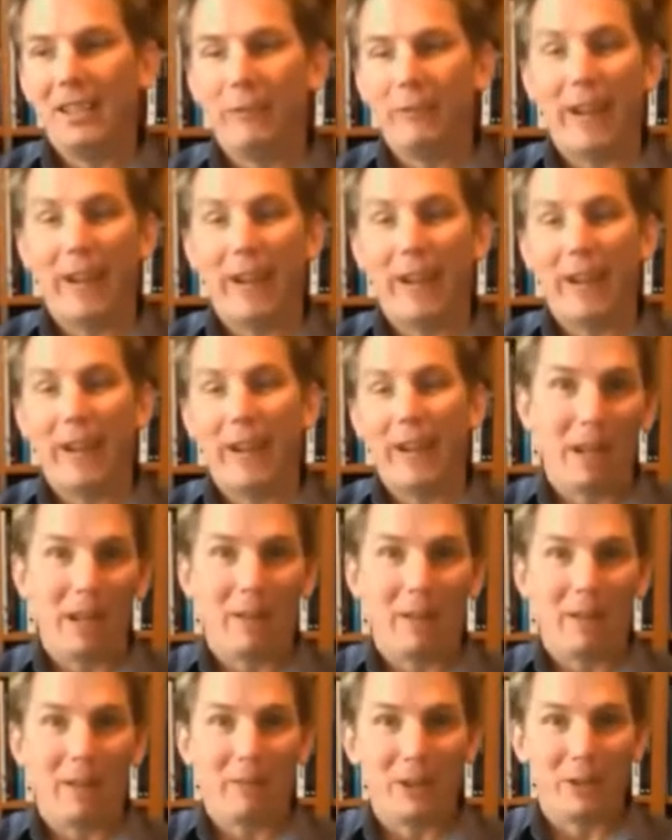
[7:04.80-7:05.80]
financially
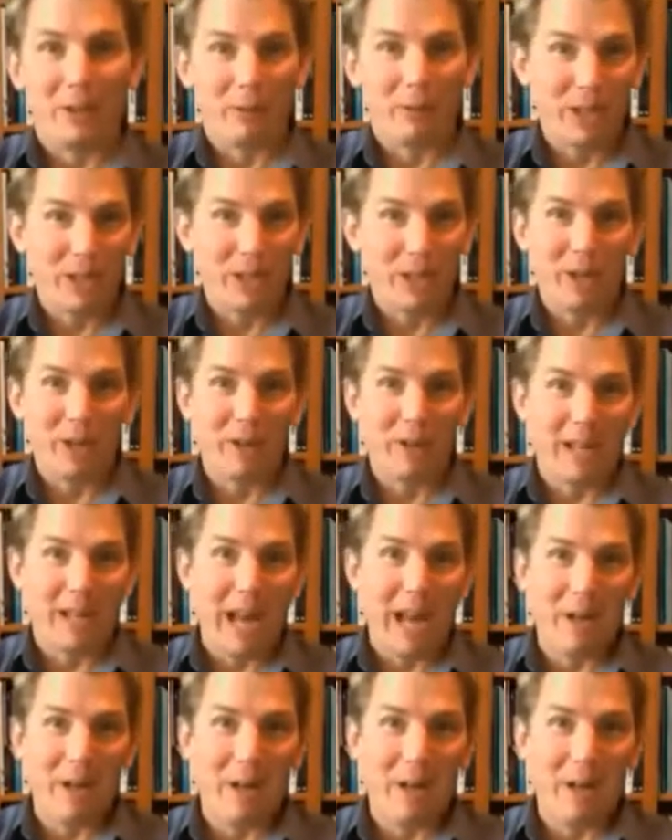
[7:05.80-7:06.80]
beneficial for sharing the app
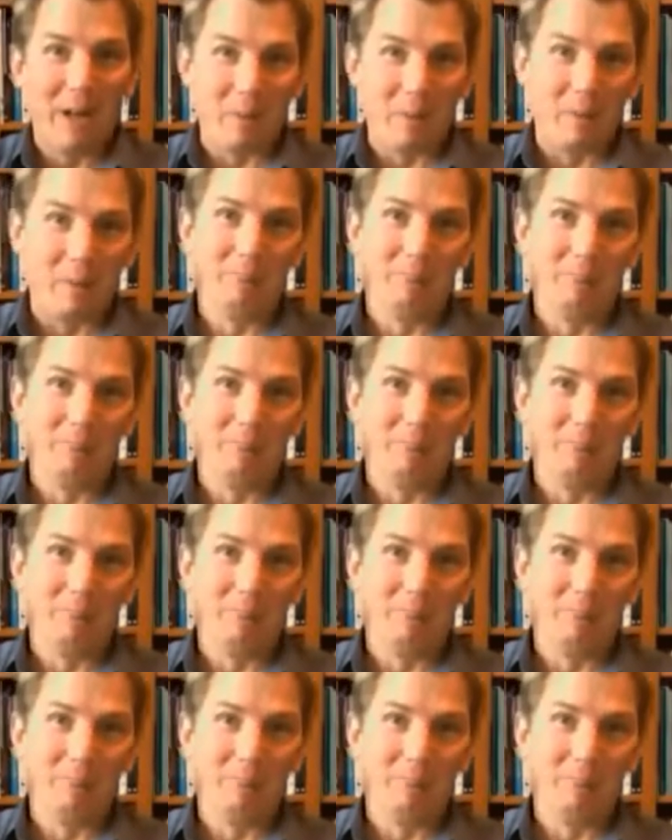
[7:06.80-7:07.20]
with people.